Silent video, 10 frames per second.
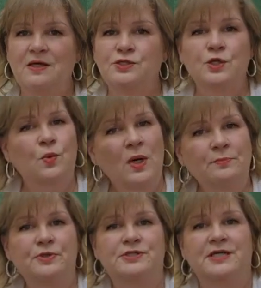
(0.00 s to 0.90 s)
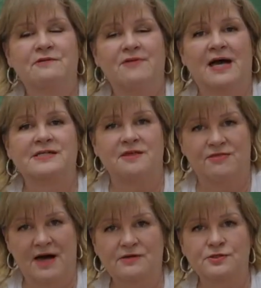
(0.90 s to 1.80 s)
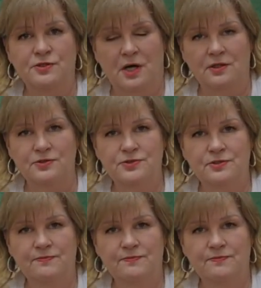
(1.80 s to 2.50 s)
So 1% of that is $1,000.